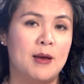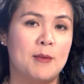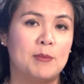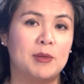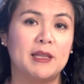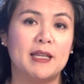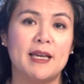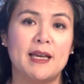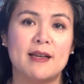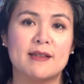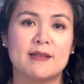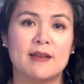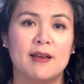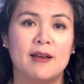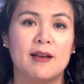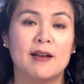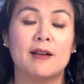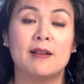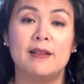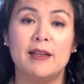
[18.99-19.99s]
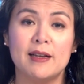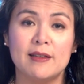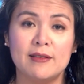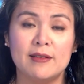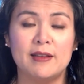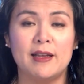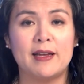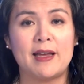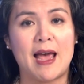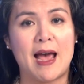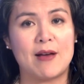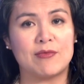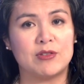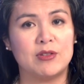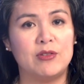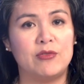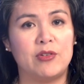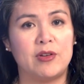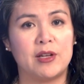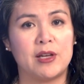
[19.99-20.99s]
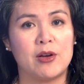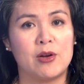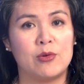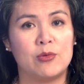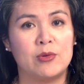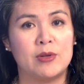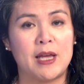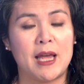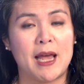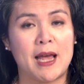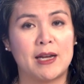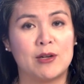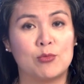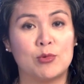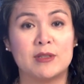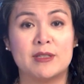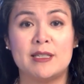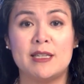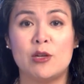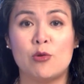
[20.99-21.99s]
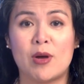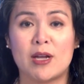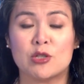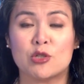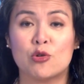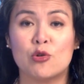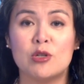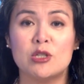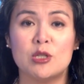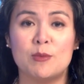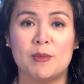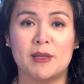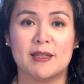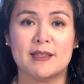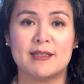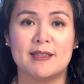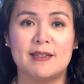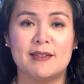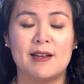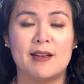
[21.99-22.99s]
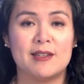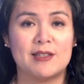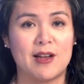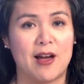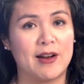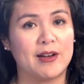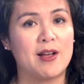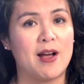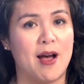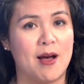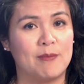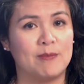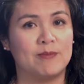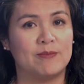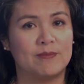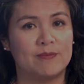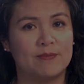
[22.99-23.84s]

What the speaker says: Please click the link after the video, and we'll see you at churchmilitant.com.